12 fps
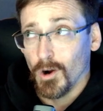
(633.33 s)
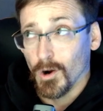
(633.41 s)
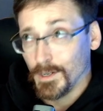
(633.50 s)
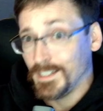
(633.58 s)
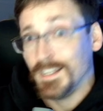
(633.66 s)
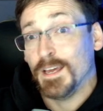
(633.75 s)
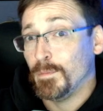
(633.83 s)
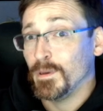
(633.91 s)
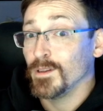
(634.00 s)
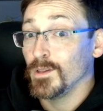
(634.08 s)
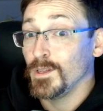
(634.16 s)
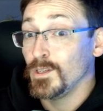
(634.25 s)
are
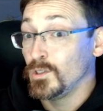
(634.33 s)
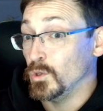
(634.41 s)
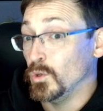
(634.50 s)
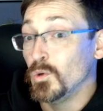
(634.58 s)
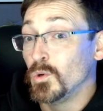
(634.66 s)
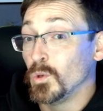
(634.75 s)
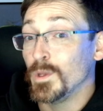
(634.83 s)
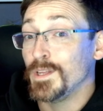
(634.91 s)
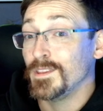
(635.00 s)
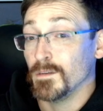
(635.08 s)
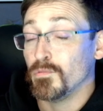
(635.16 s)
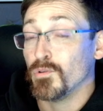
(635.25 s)
typically
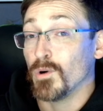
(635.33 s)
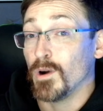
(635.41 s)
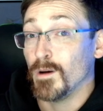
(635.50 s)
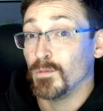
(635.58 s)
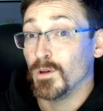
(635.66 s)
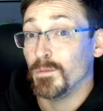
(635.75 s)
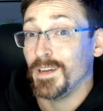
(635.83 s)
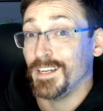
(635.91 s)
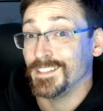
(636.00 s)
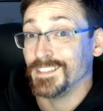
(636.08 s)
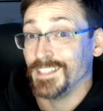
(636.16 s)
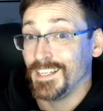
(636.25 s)
Googling the problem
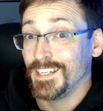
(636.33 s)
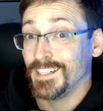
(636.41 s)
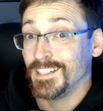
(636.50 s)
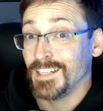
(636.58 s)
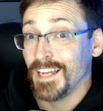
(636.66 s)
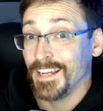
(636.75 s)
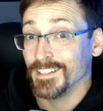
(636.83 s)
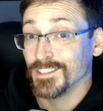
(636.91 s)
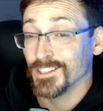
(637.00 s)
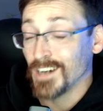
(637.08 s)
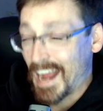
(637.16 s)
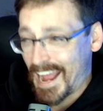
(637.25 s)
and seeking an
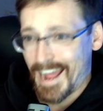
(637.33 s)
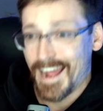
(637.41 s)
answer